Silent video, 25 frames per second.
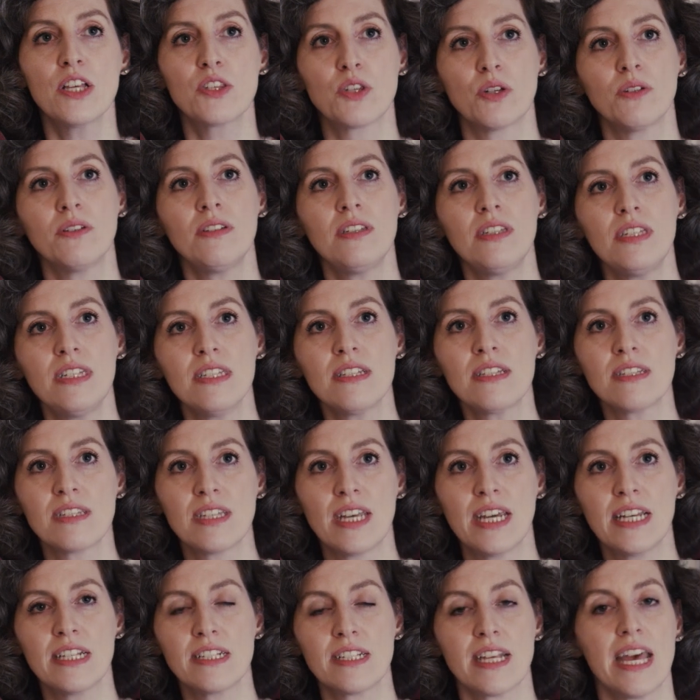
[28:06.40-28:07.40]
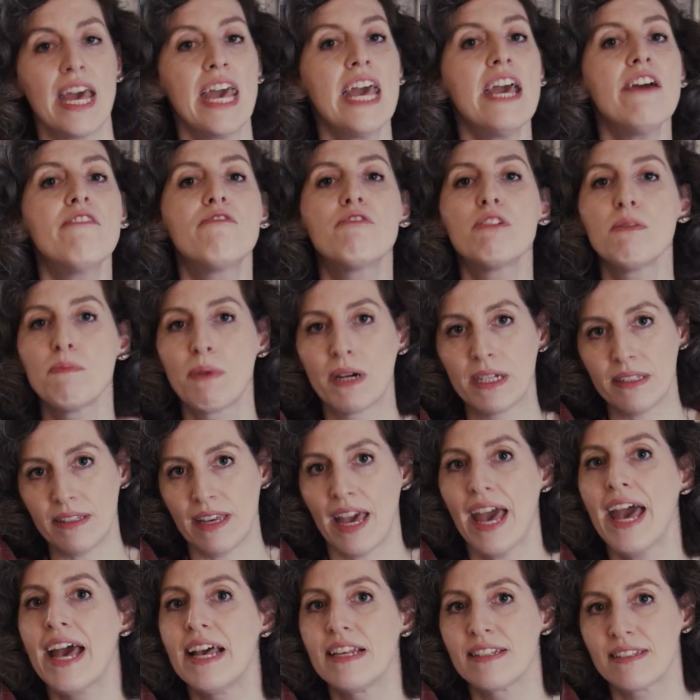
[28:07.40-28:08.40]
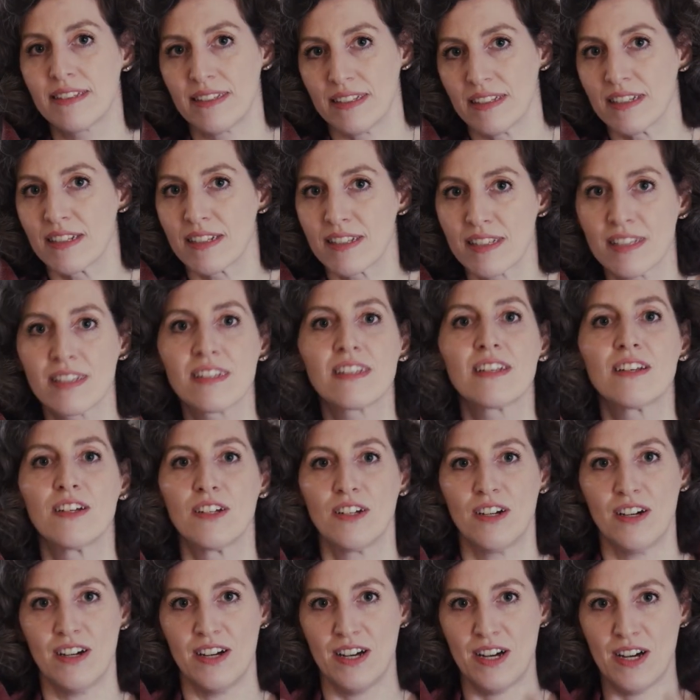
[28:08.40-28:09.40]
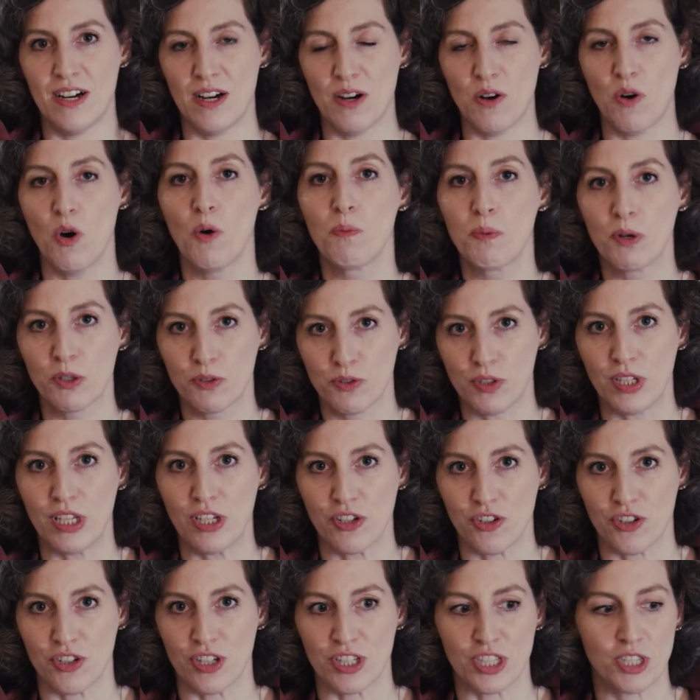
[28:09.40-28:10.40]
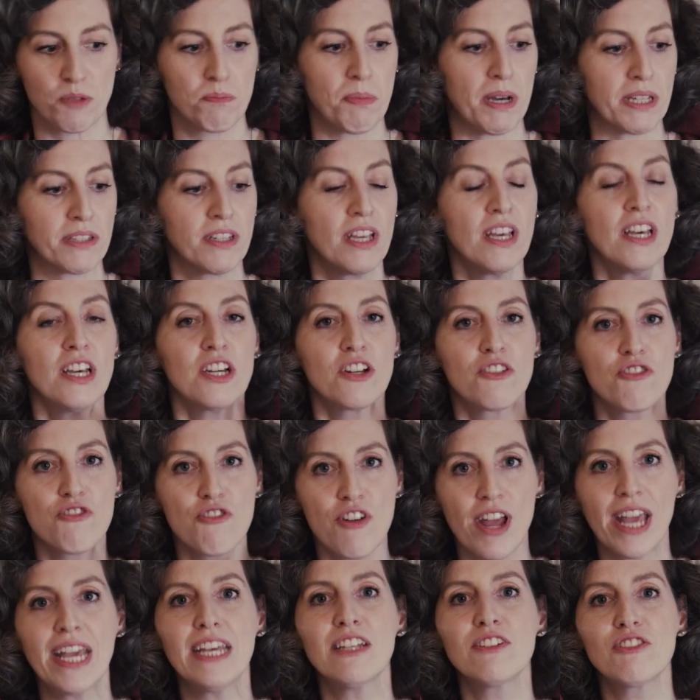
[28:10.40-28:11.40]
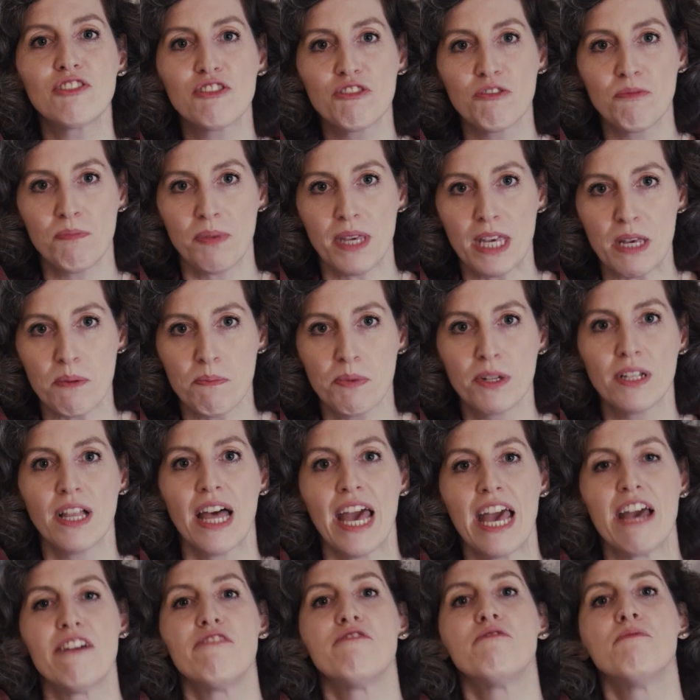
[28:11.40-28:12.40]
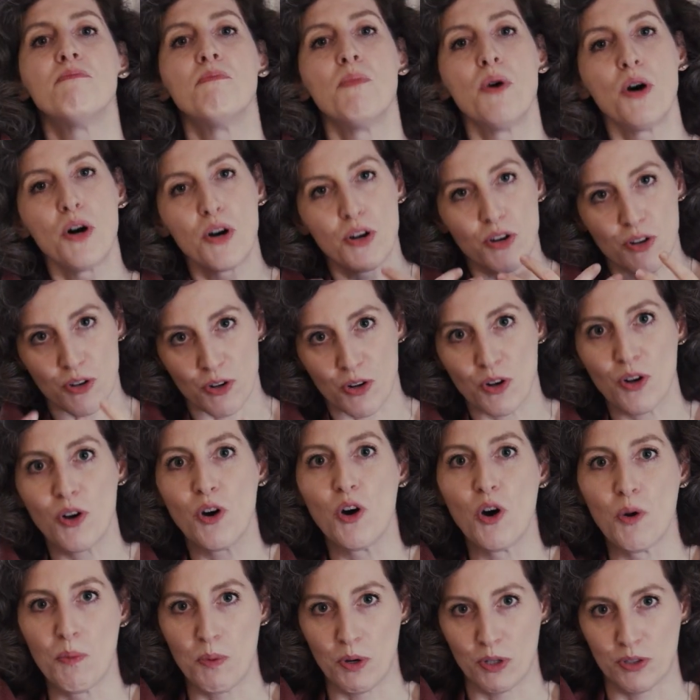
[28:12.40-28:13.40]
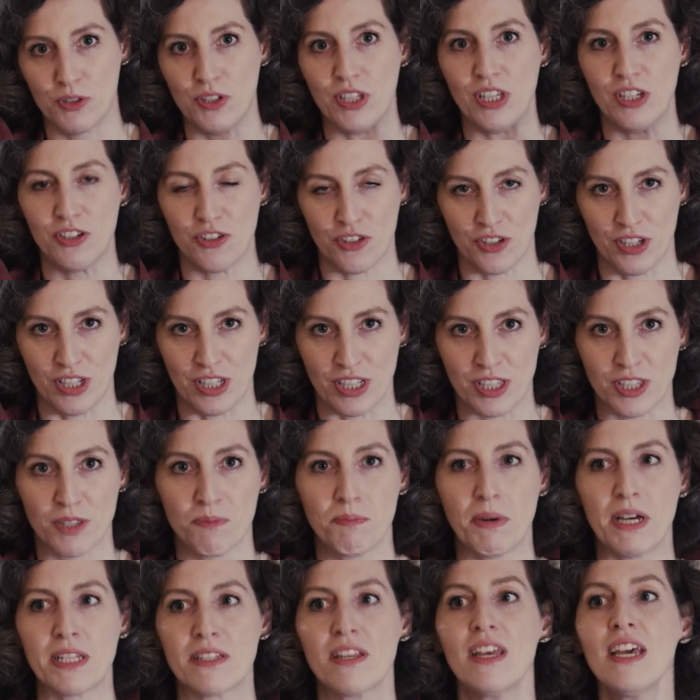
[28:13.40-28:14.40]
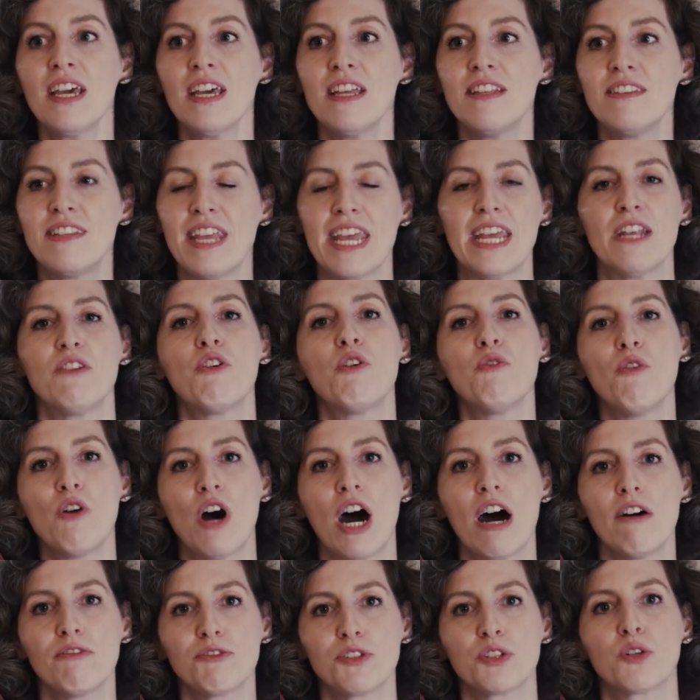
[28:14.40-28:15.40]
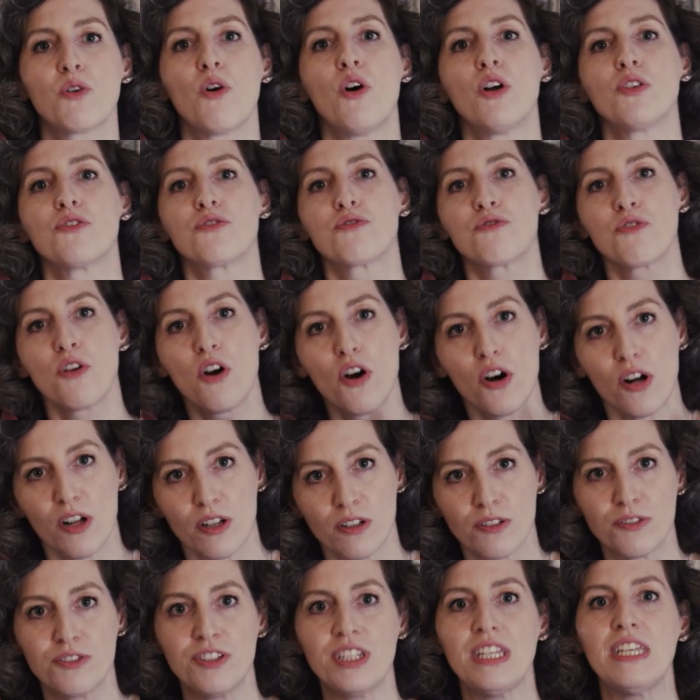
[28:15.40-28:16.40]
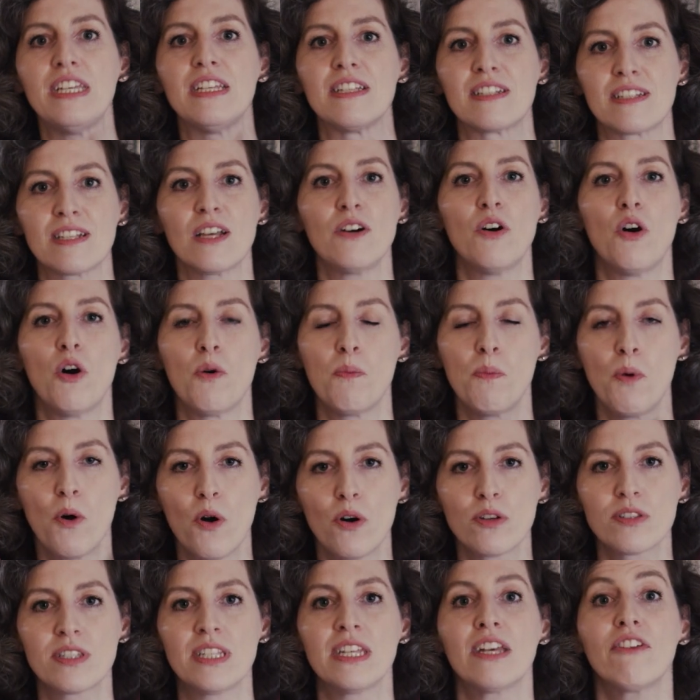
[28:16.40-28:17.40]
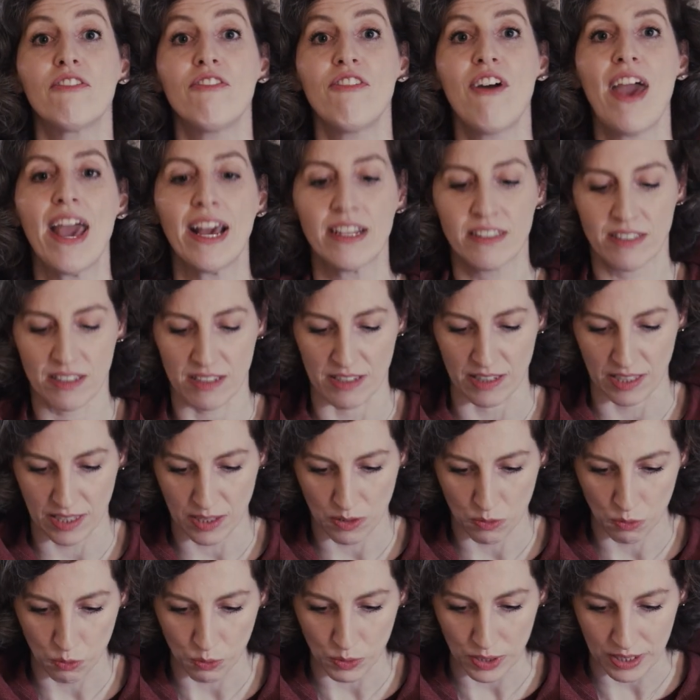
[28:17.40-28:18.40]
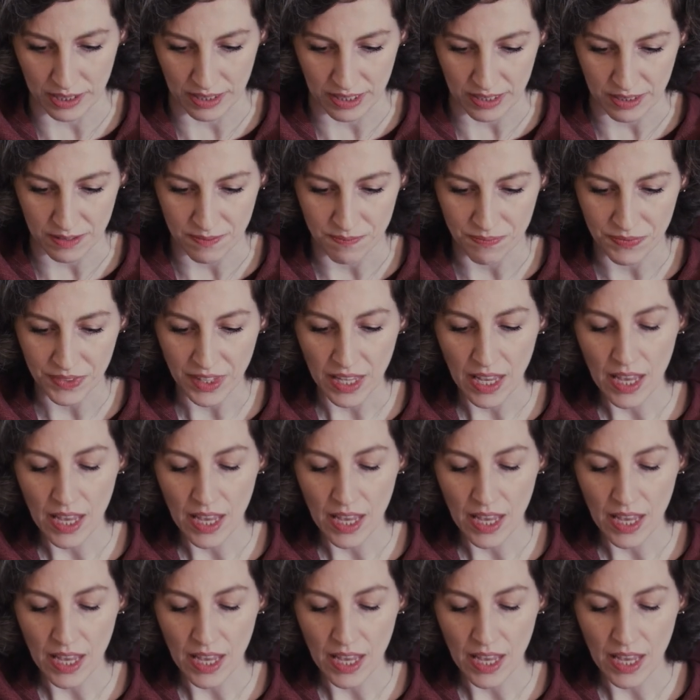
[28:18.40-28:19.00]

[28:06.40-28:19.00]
So he says everybody has these oppositions, but creative people have more oppositions, but they know how to control these opposing factors within.